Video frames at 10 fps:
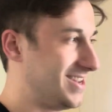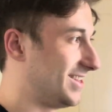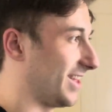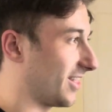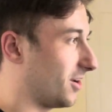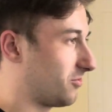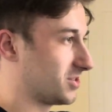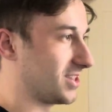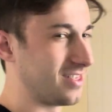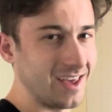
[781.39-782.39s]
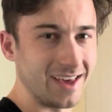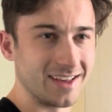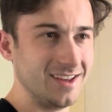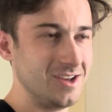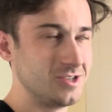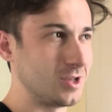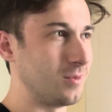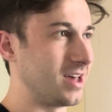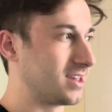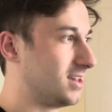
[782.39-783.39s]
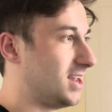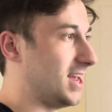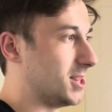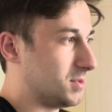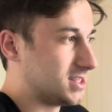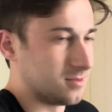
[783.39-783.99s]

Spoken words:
Like love was the thing. So I'm like, in the meantime,